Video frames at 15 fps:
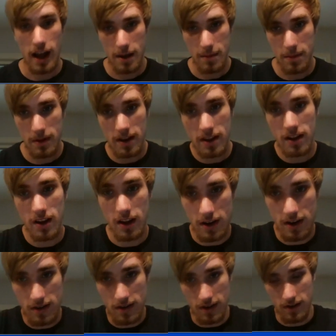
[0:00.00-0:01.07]
I play the
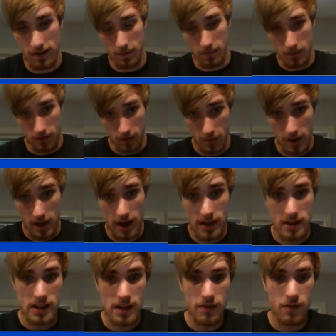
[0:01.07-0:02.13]
London system. So we
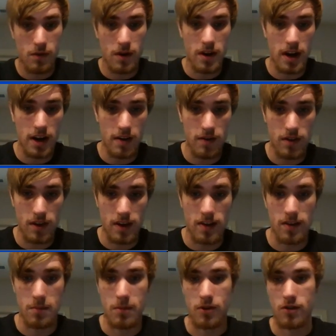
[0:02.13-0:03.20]
got d4, knight
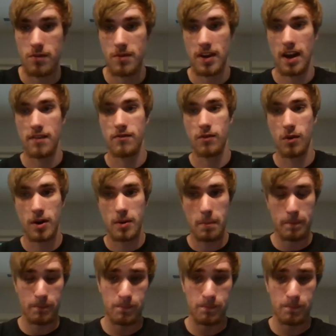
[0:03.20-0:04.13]
f6, and bishop to f4.